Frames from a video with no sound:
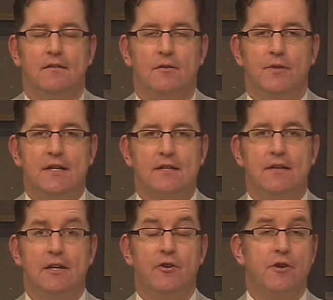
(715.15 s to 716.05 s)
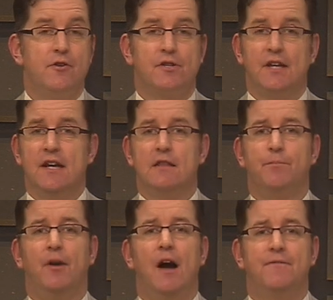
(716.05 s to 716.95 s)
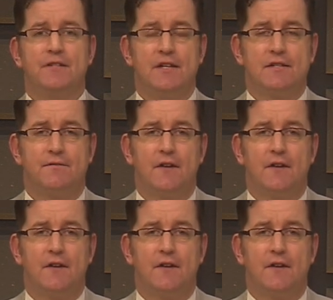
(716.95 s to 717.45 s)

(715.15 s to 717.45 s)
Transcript: the reason they don't understand the prophecies of